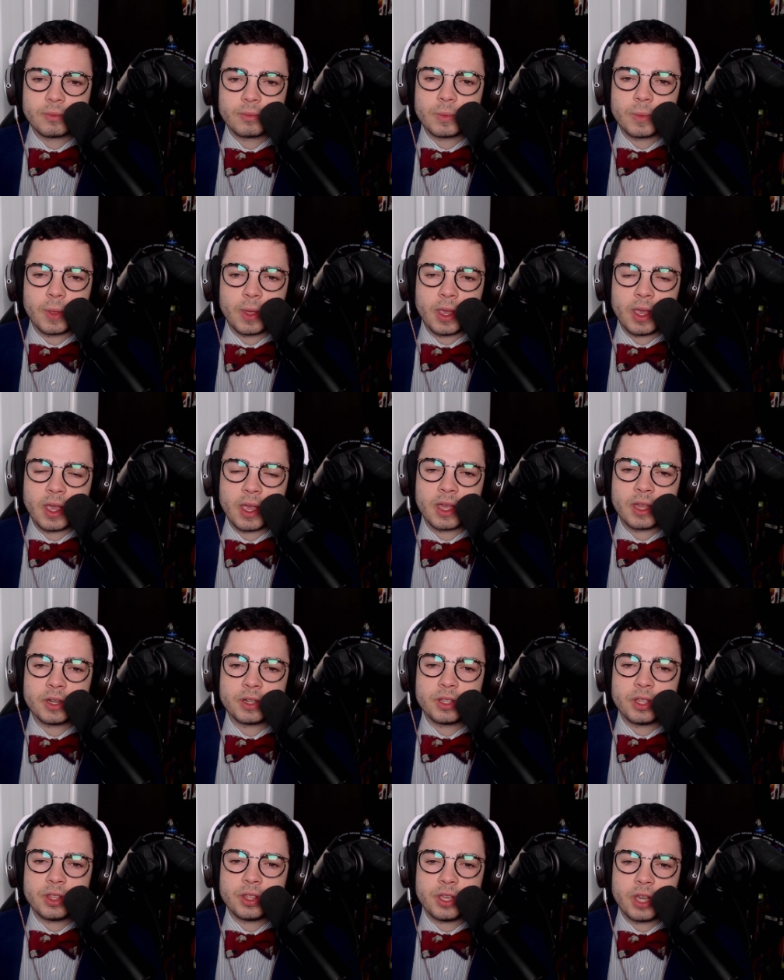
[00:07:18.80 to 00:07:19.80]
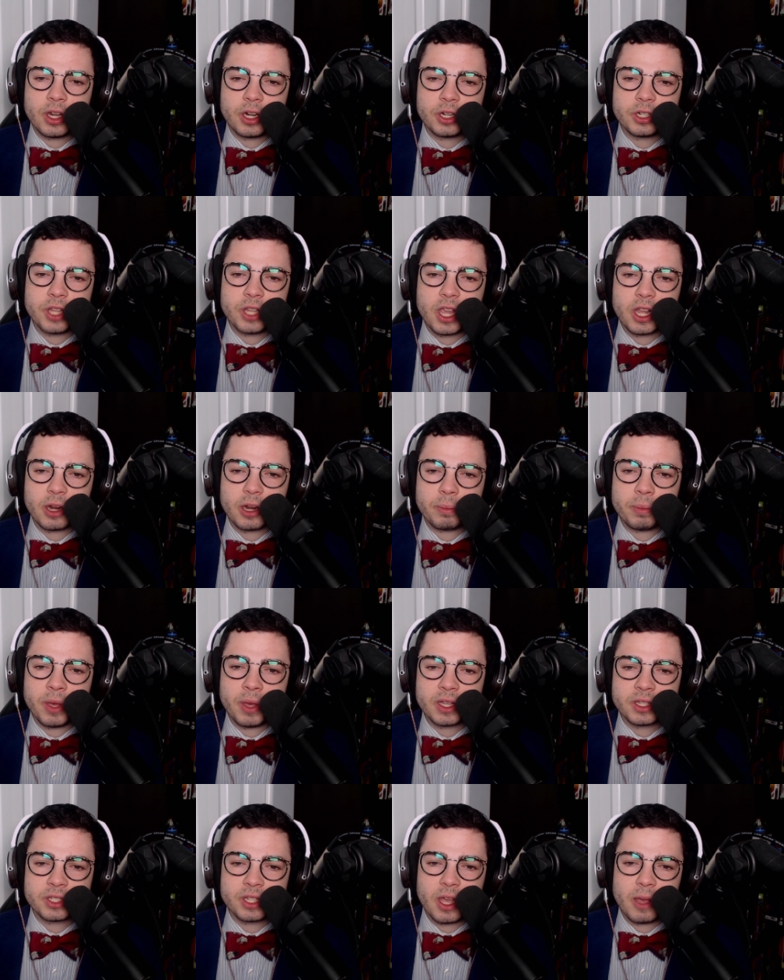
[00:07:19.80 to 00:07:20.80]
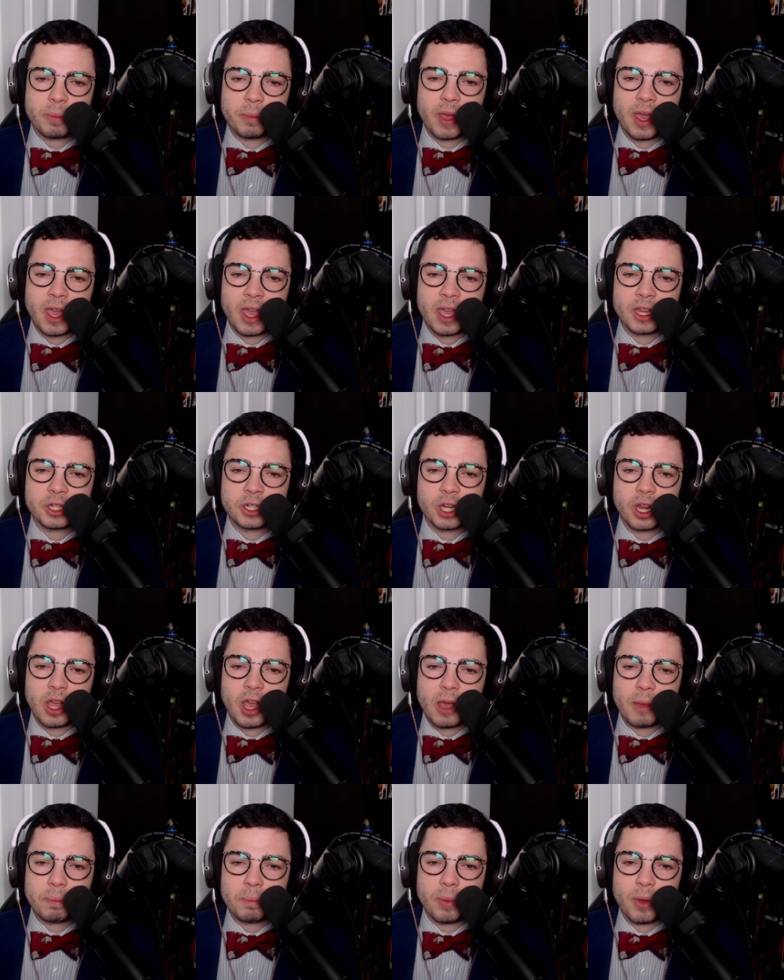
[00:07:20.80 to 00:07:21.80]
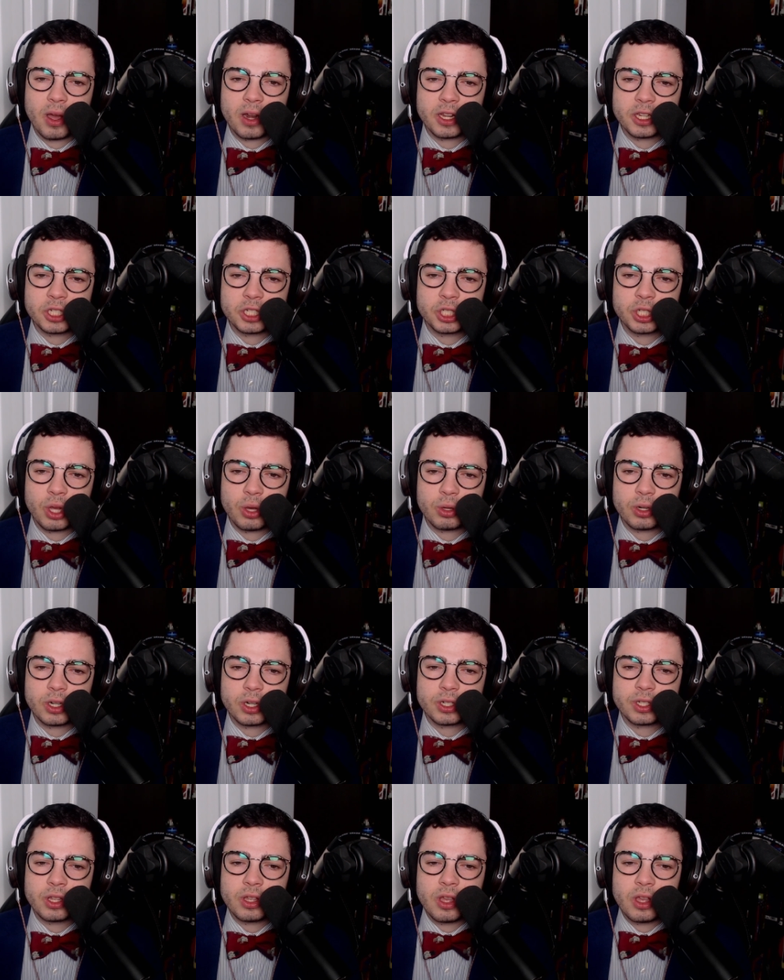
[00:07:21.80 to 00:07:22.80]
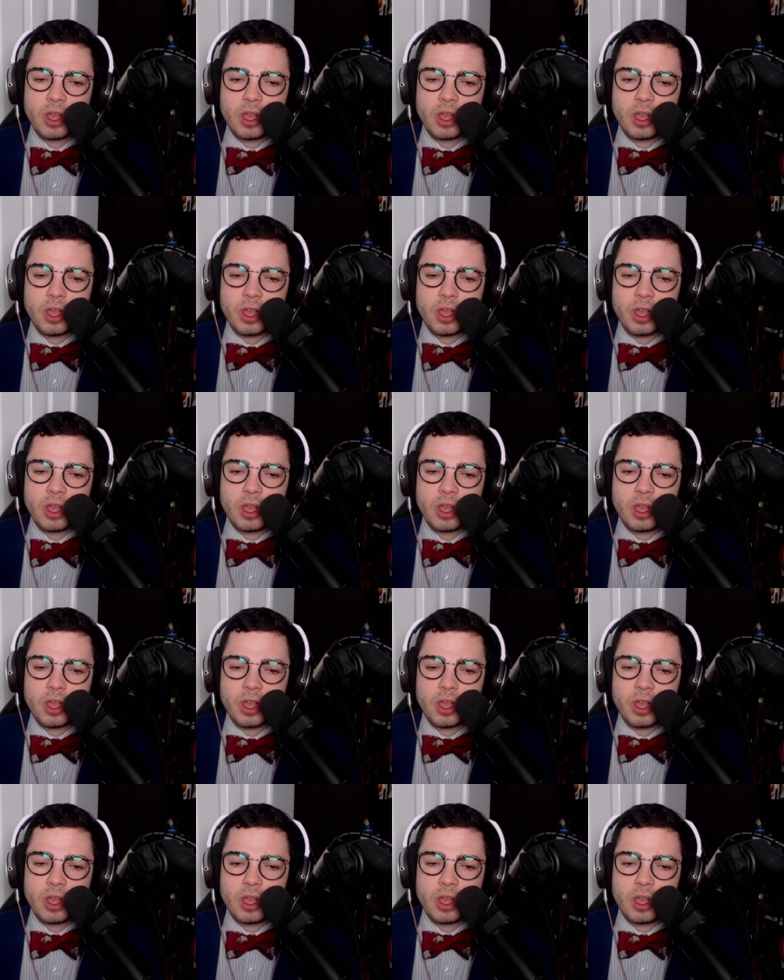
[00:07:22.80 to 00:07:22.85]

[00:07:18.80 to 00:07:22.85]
And the Undertaker picks up Edge up on his shoulders.